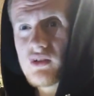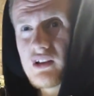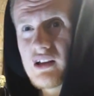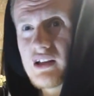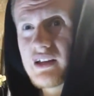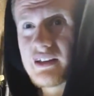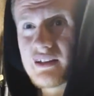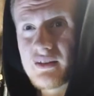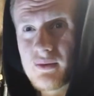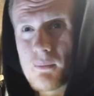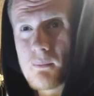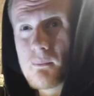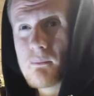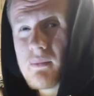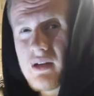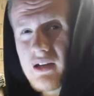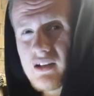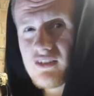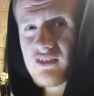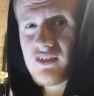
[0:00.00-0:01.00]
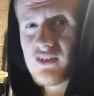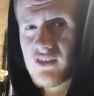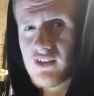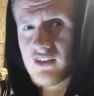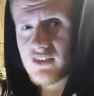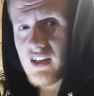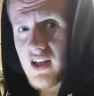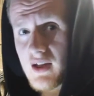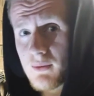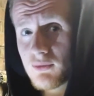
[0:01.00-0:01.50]
like mixing the
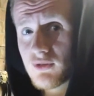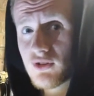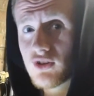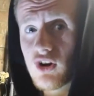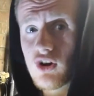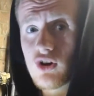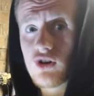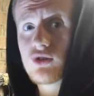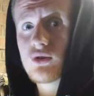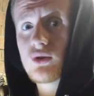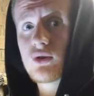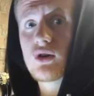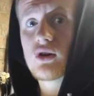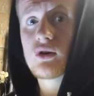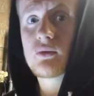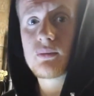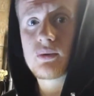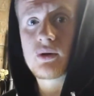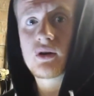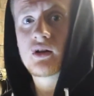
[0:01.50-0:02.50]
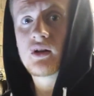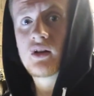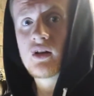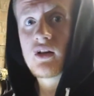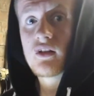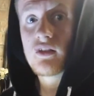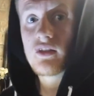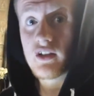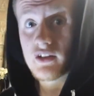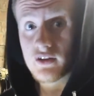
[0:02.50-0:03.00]
types of cardio up
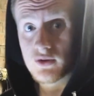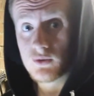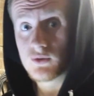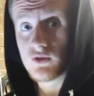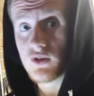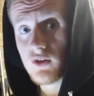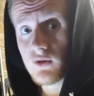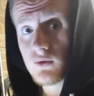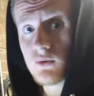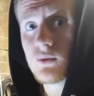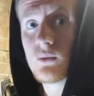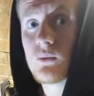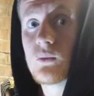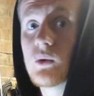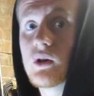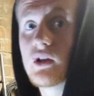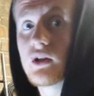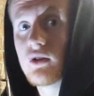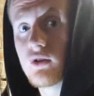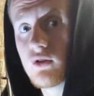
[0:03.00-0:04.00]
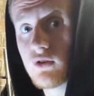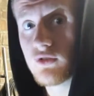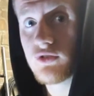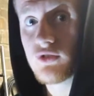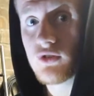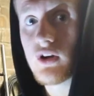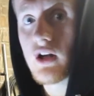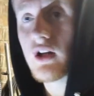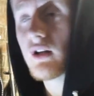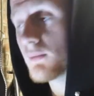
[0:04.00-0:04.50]
that you do will
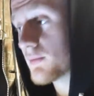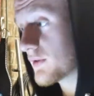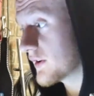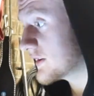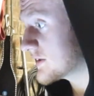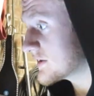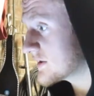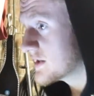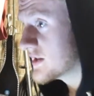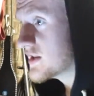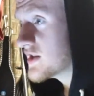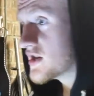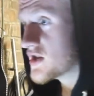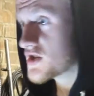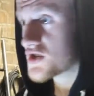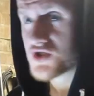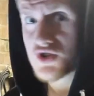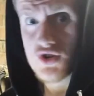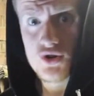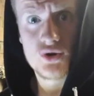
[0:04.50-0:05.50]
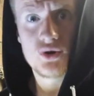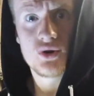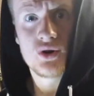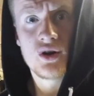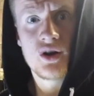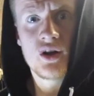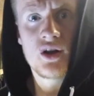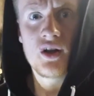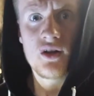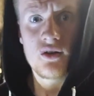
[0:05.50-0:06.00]
also help this. So
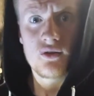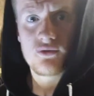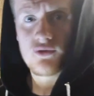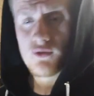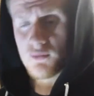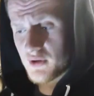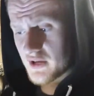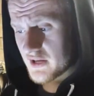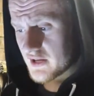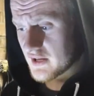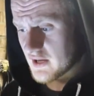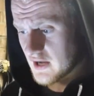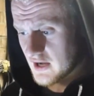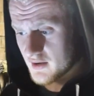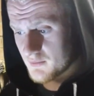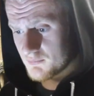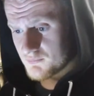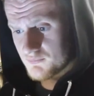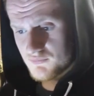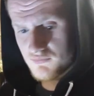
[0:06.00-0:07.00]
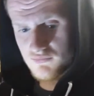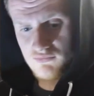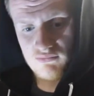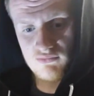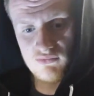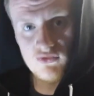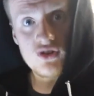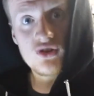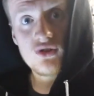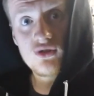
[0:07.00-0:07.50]
for me, I've
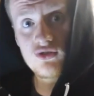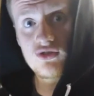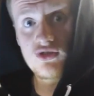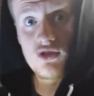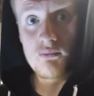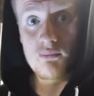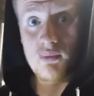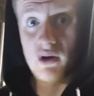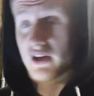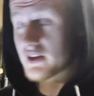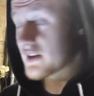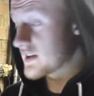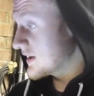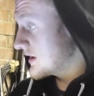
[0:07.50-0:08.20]
used the bike,